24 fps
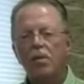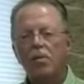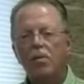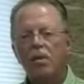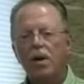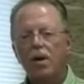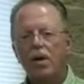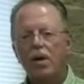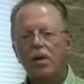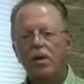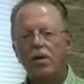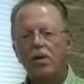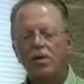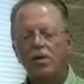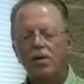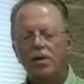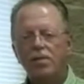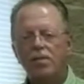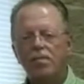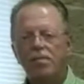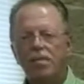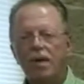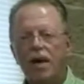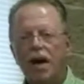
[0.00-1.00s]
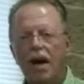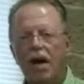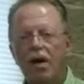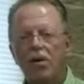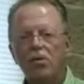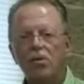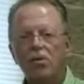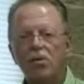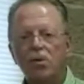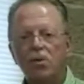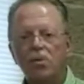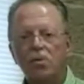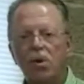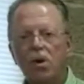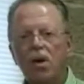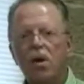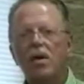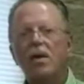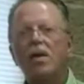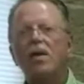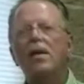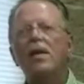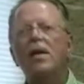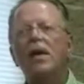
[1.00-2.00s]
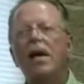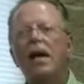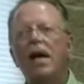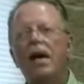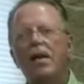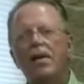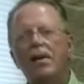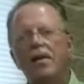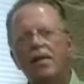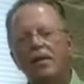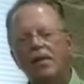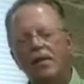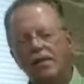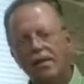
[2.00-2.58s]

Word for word: where you, I'll do the work and